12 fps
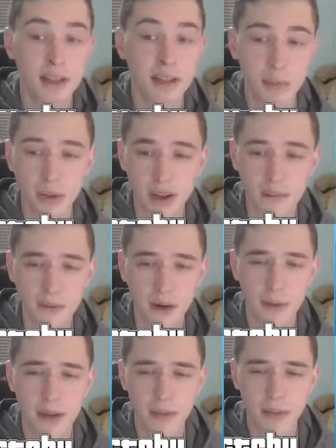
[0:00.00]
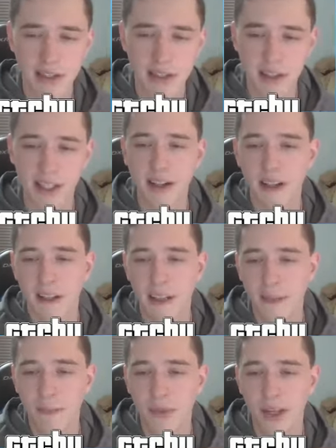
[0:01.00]
also put on a fair amount of muscle.
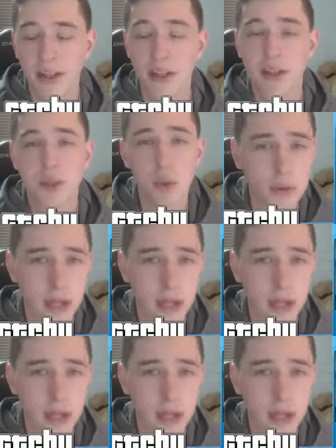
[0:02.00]
And then school